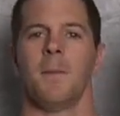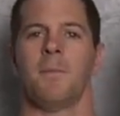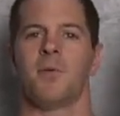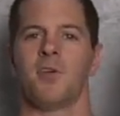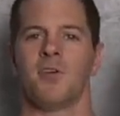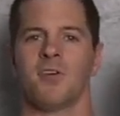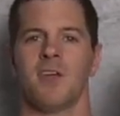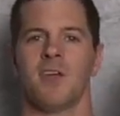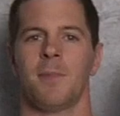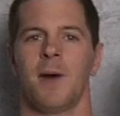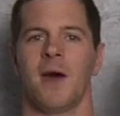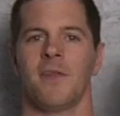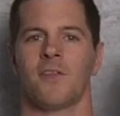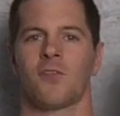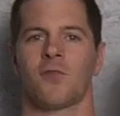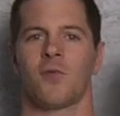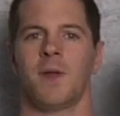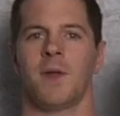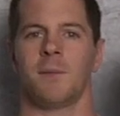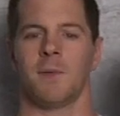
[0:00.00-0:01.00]
Beauty about the
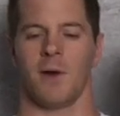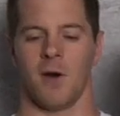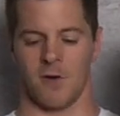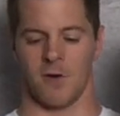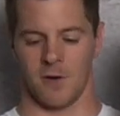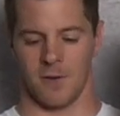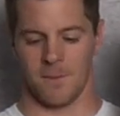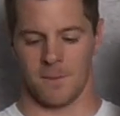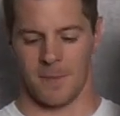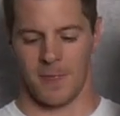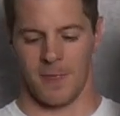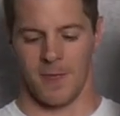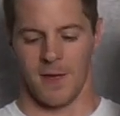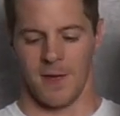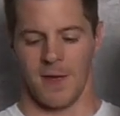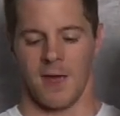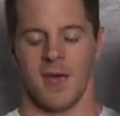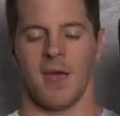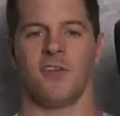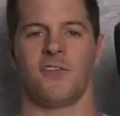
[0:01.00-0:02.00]
twin motor
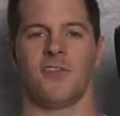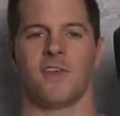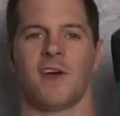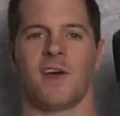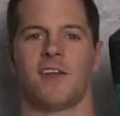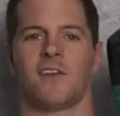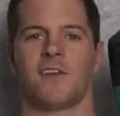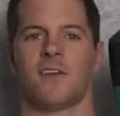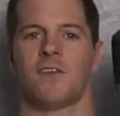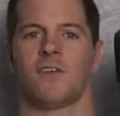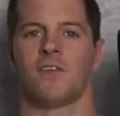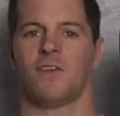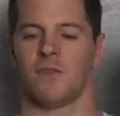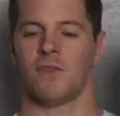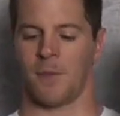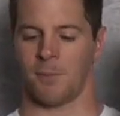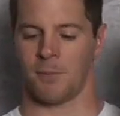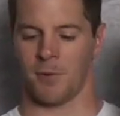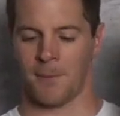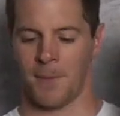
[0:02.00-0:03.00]
is you got
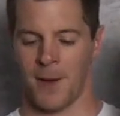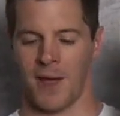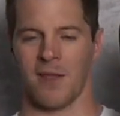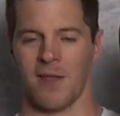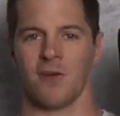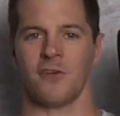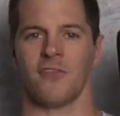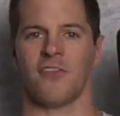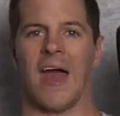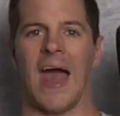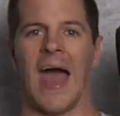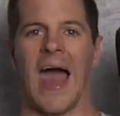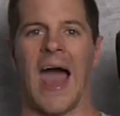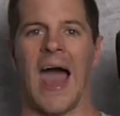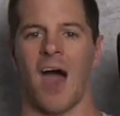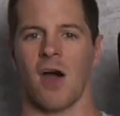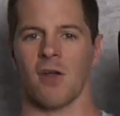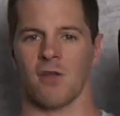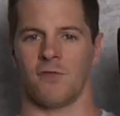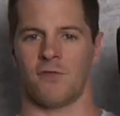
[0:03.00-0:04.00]
the propellers
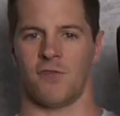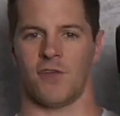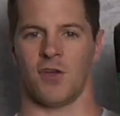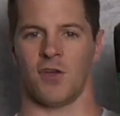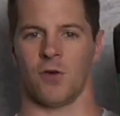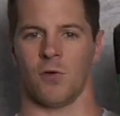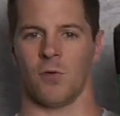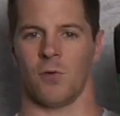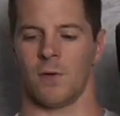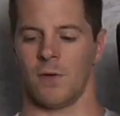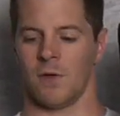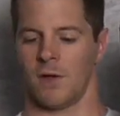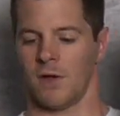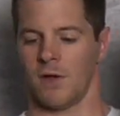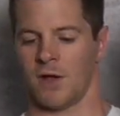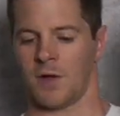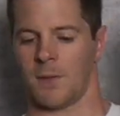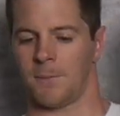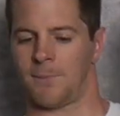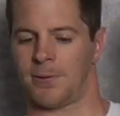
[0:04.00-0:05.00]
out of view,
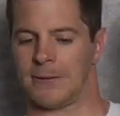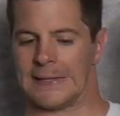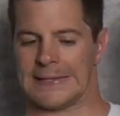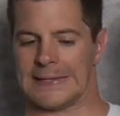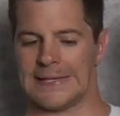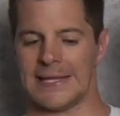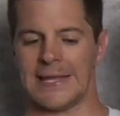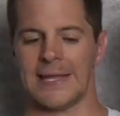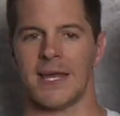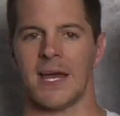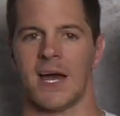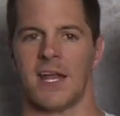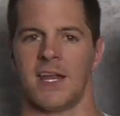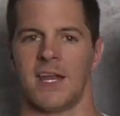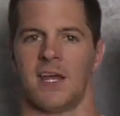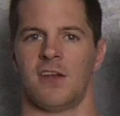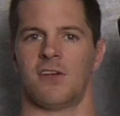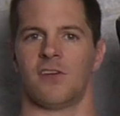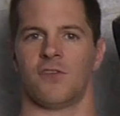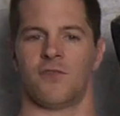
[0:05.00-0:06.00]
completely
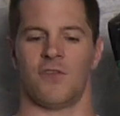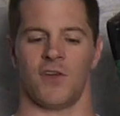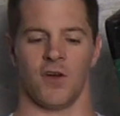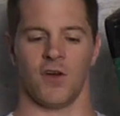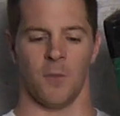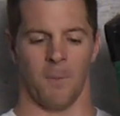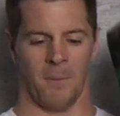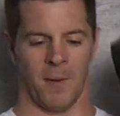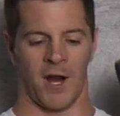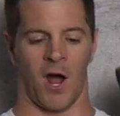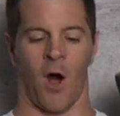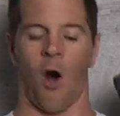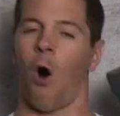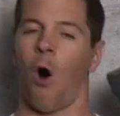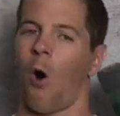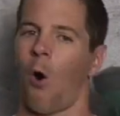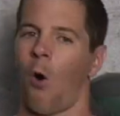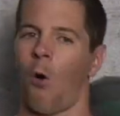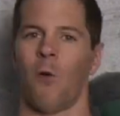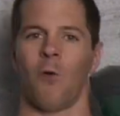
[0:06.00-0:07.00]
unhindered view, but a
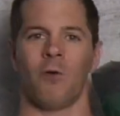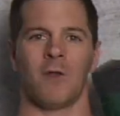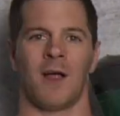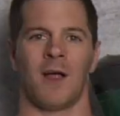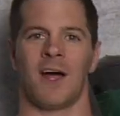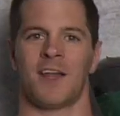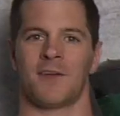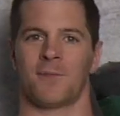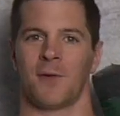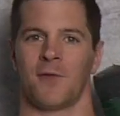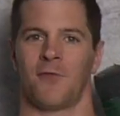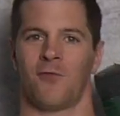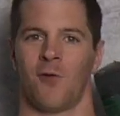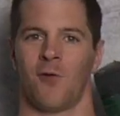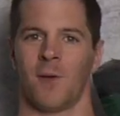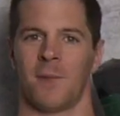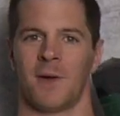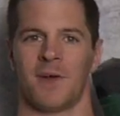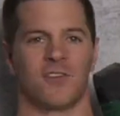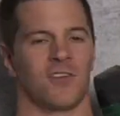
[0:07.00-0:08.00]
whole lot of
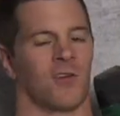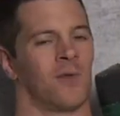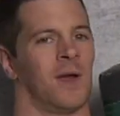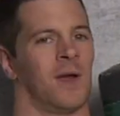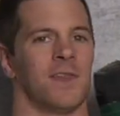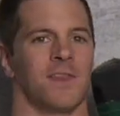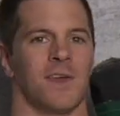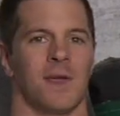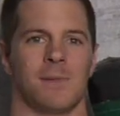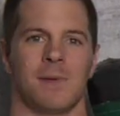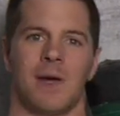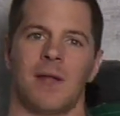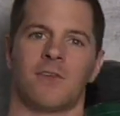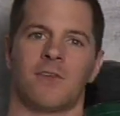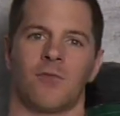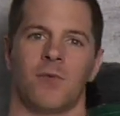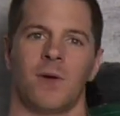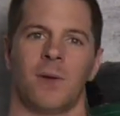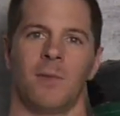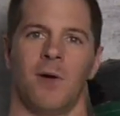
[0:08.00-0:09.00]
performance. Great thing about a
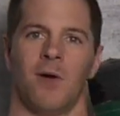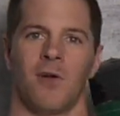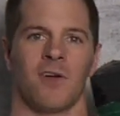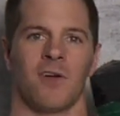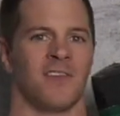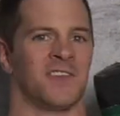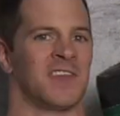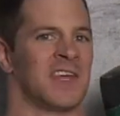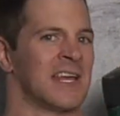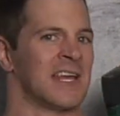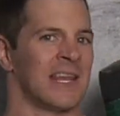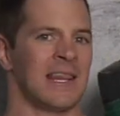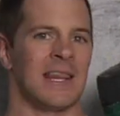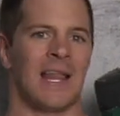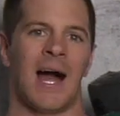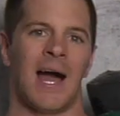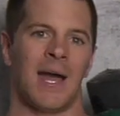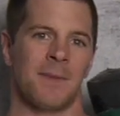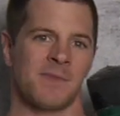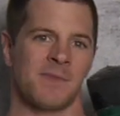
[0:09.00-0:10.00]
twin motor is they
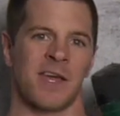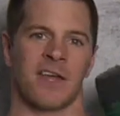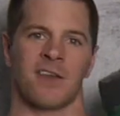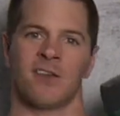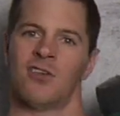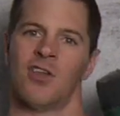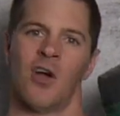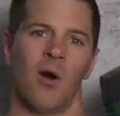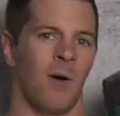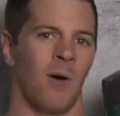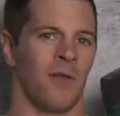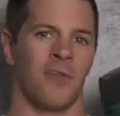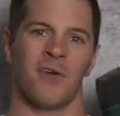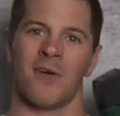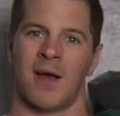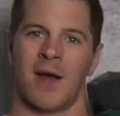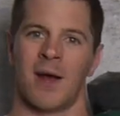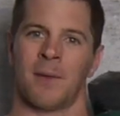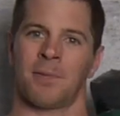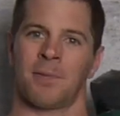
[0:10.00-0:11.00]
climb like no
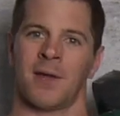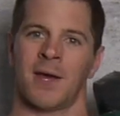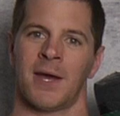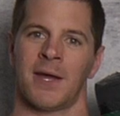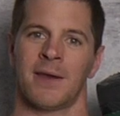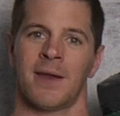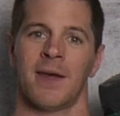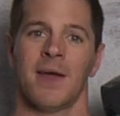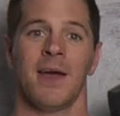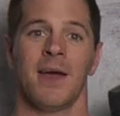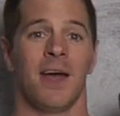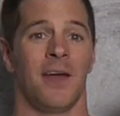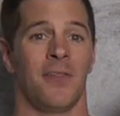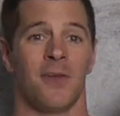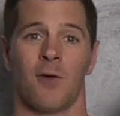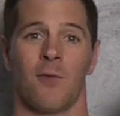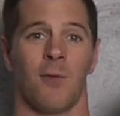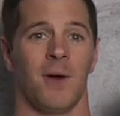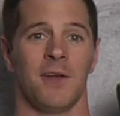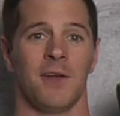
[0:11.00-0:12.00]
other airplane, and
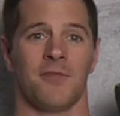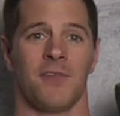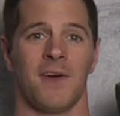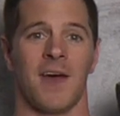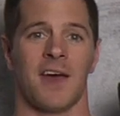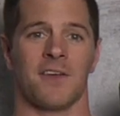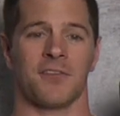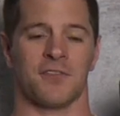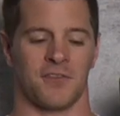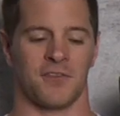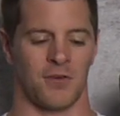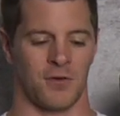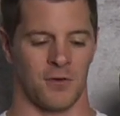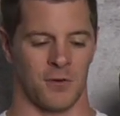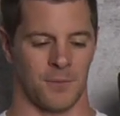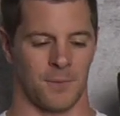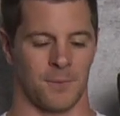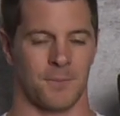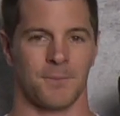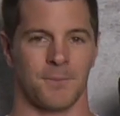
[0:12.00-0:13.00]
they're quite fast
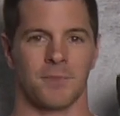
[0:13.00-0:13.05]
too.